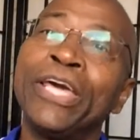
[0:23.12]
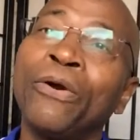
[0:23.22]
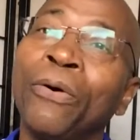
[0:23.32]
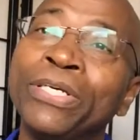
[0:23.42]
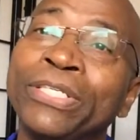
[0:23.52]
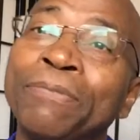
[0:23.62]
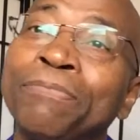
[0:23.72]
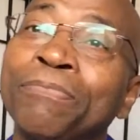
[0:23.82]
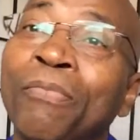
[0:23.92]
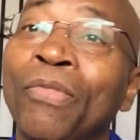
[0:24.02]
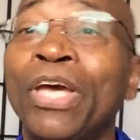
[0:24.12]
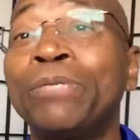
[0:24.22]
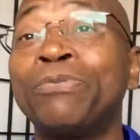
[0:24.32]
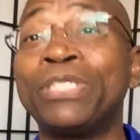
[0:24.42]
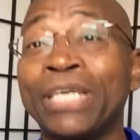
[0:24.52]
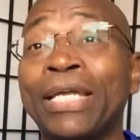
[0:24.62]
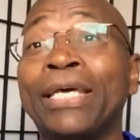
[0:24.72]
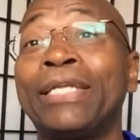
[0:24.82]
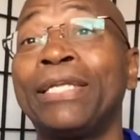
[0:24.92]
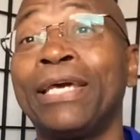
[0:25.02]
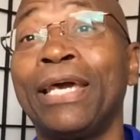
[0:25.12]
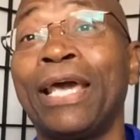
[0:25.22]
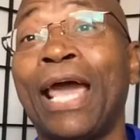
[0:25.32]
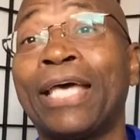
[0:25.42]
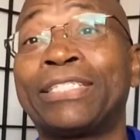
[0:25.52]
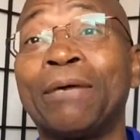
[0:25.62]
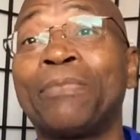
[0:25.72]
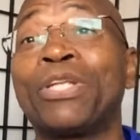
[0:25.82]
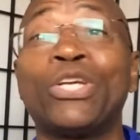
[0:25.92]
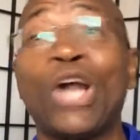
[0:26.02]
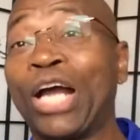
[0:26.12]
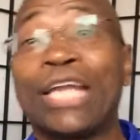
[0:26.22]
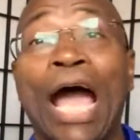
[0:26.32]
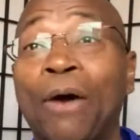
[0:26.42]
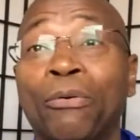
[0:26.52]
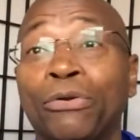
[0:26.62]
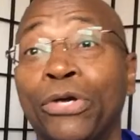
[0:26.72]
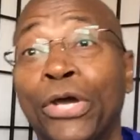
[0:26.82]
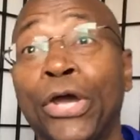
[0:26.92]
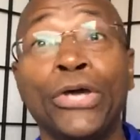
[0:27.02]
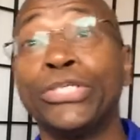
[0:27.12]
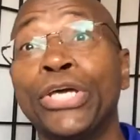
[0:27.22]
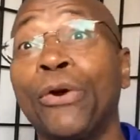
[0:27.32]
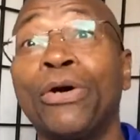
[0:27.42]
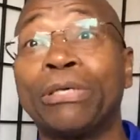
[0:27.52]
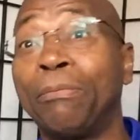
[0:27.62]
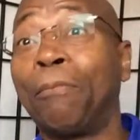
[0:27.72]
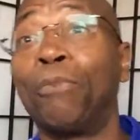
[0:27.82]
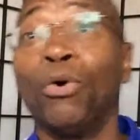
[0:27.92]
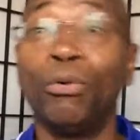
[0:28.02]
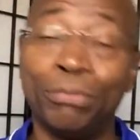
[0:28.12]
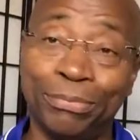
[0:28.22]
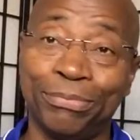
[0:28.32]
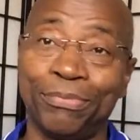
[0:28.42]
egoism is presented as something to knock down. Here's egoism, boom.